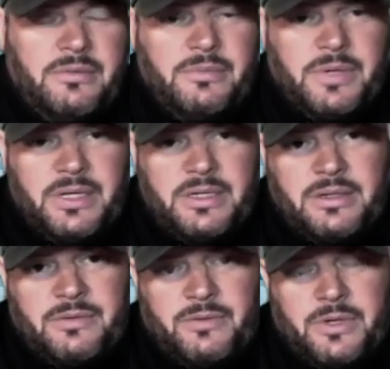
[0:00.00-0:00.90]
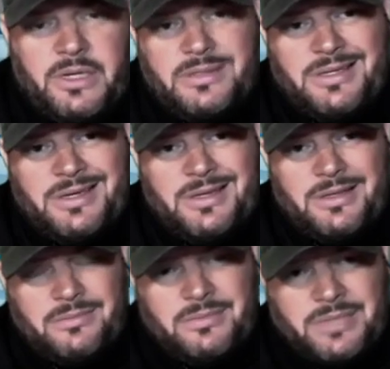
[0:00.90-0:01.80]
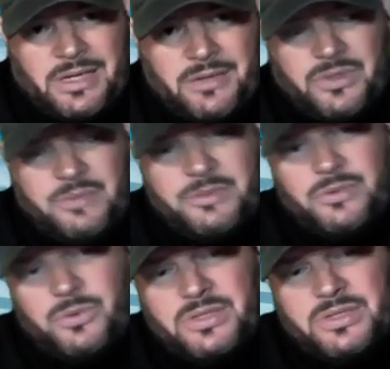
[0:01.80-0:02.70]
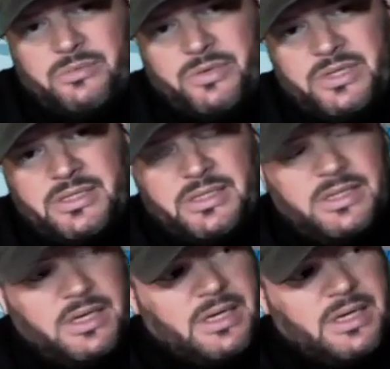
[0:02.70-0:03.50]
But if we're going to say that Donald Trump is a wartime president,